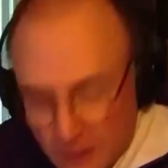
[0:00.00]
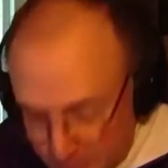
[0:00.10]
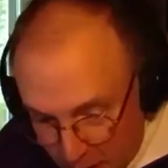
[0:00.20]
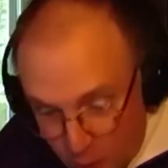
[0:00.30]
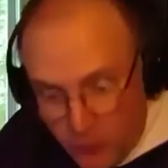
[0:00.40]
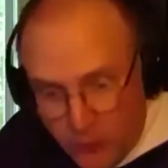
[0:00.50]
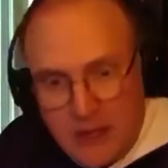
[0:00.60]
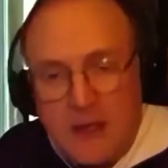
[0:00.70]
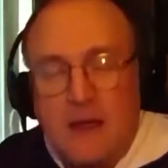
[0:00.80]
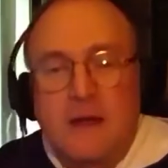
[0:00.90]
so I'm like, oh
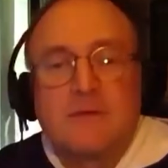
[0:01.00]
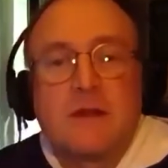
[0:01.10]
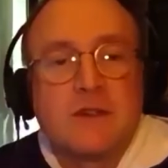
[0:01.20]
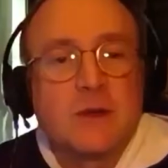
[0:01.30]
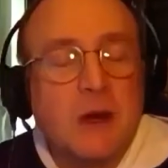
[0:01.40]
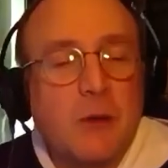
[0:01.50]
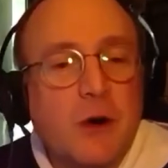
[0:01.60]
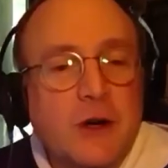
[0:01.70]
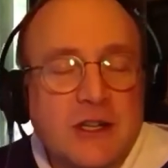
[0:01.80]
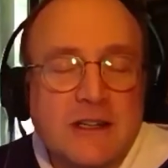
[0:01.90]
yeah, I have to have this many
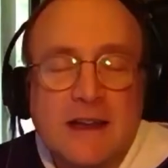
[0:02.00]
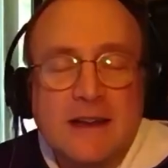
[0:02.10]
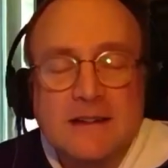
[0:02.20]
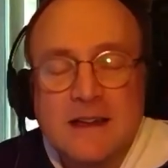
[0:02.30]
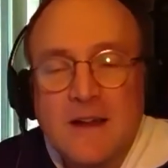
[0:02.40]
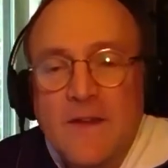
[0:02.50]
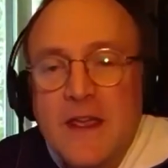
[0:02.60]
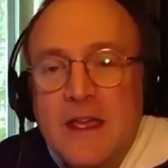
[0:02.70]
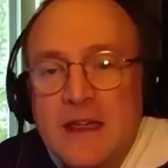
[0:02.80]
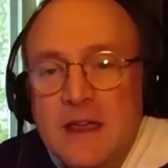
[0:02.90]
words. And
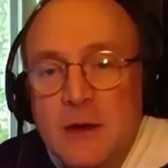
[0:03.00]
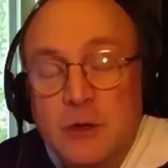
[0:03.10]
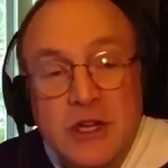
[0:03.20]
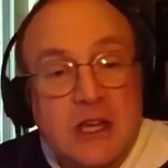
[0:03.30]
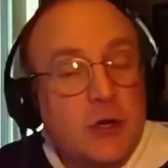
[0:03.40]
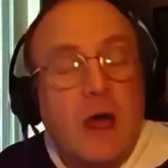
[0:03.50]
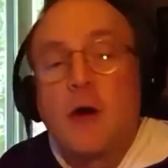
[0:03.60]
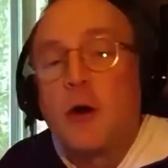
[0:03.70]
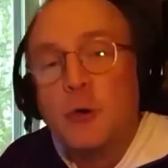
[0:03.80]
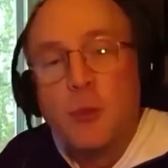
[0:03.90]
it was neat. So I'd
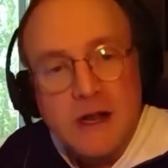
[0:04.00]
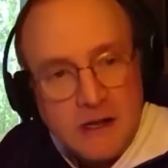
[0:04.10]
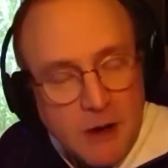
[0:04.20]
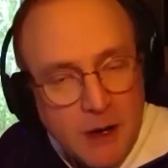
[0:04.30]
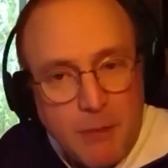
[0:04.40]
already written a